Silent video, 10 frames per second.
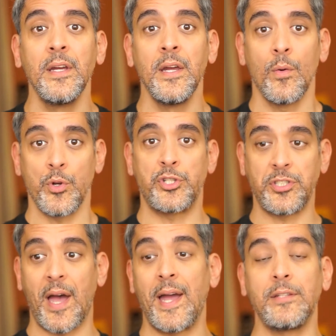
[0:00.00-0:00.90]
which
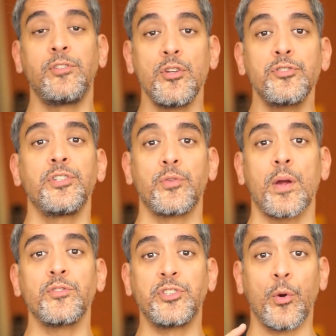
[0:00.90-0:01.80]
tied Dungeons and
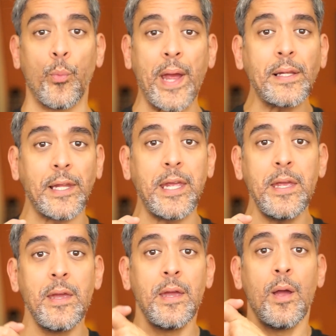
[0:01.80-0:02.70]
Dragons
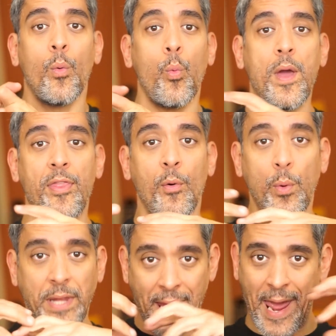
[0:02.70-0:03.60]
directly
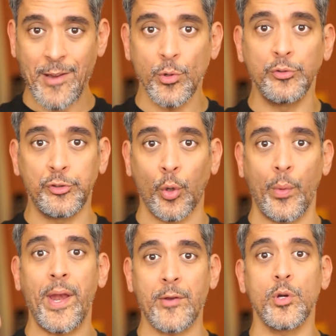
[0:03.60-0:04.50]
with an actual story,
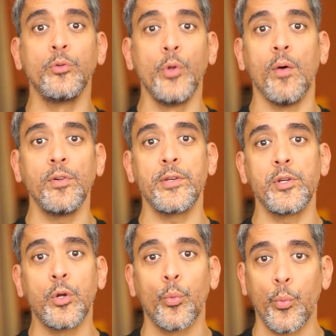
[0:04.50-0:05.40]
an actual novel that you
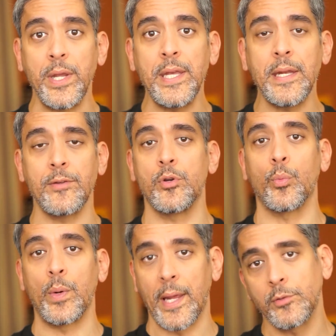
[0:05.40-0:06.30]
could read and you
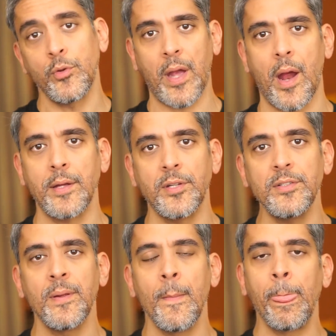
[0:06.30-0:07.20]
could relate to the
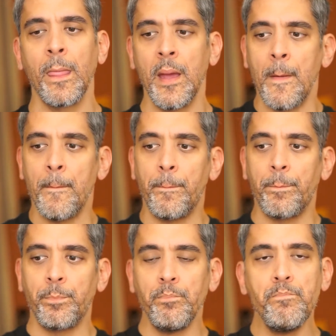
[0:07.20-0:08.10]
characters.
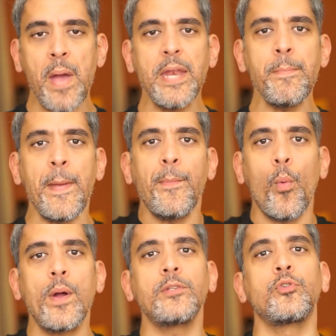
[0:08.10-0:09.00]
Many people
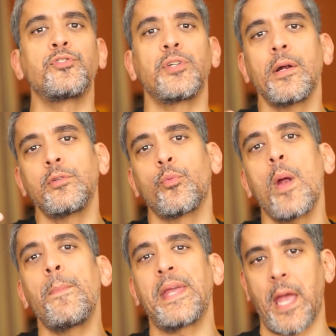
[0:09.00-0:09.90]
wanted to start to
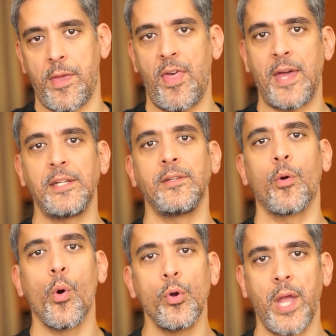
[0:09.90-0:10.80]
replicate that in their
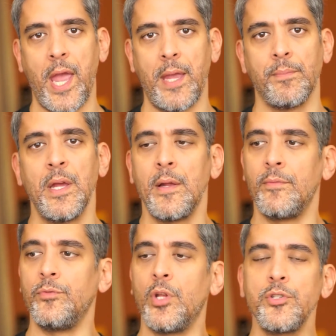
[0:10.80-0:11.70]
own game.
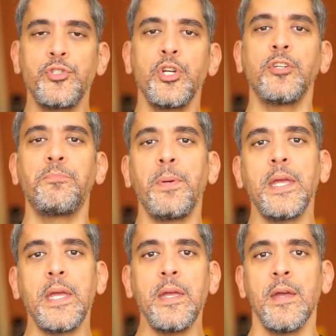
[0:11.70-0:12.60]
Not just
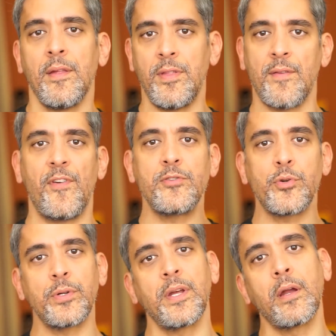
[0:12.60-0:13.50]
be the
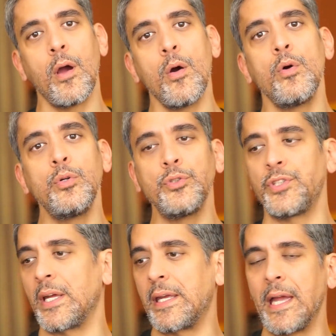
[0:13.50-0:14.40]
adventurer that goes
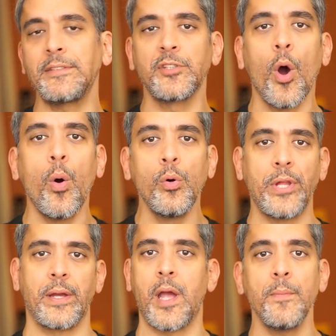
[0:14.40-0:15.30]
and gets gold
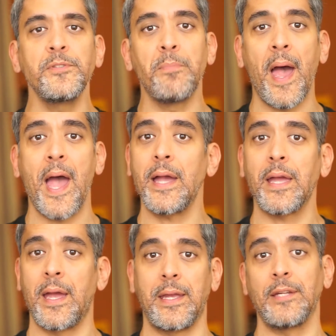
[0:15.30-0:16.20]
and comes back
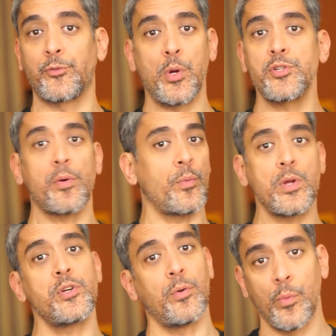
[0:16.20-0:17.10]
and gets richer and
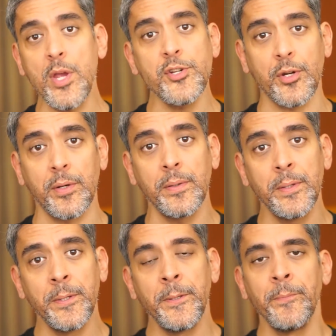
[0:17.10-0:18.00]
richer and richer,
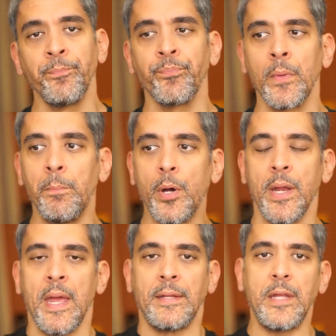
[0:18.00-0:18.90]
but
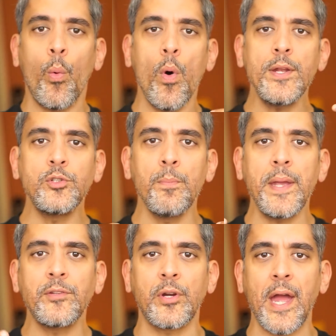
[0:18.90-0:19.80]
they wanted to
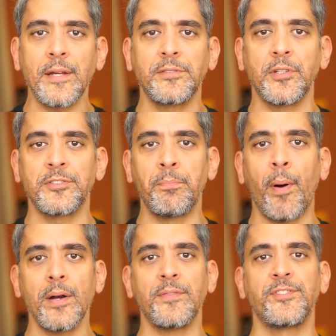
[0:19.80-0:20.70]
make their characters
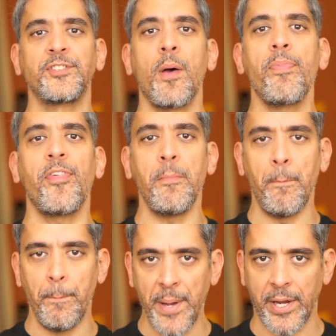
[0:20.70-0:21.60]
part of
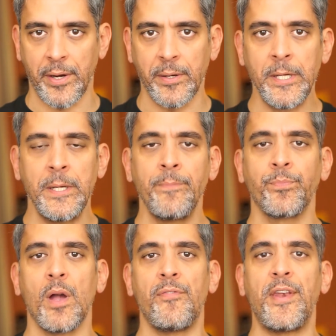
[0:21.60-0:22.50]
something bigger,
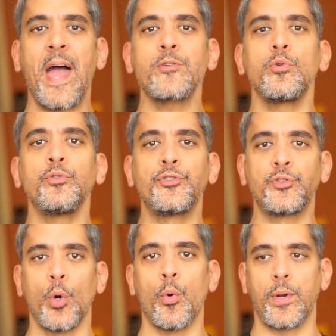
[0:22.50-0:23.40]
of an actual
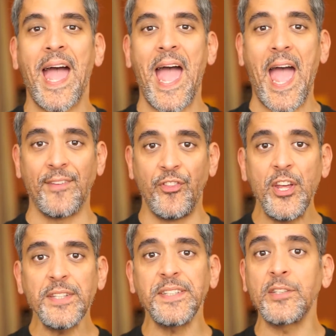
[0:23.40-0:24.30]
story. And
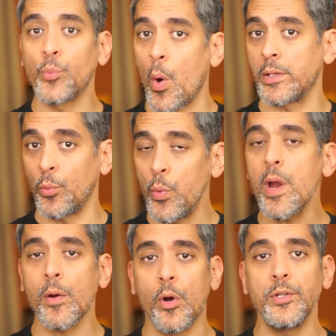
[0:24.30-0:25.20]
this is what we
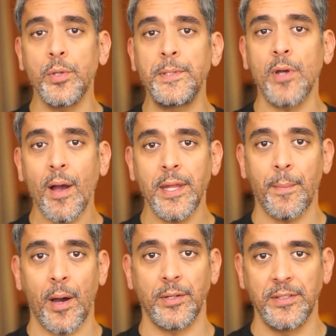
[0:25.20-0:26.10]
are going to be talking
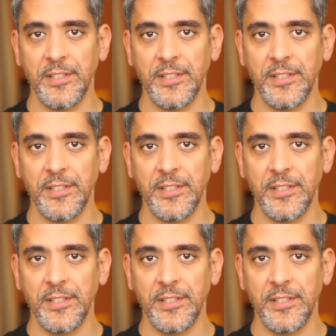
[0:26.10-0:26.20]
about in this